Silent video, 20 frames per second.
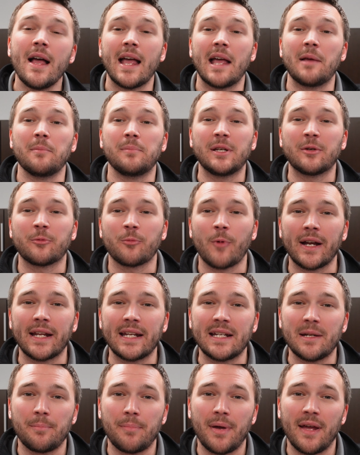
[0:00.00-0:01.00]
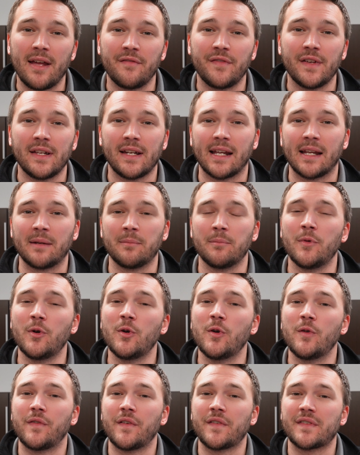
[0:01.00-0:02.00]
and be ready to pivot and
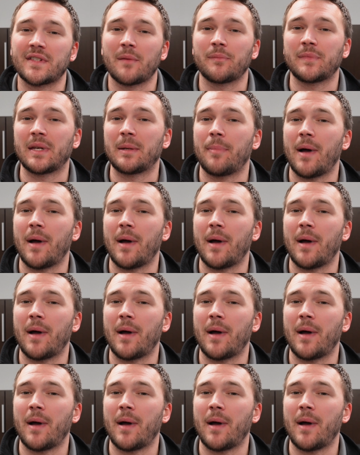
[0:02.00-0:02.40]
move if something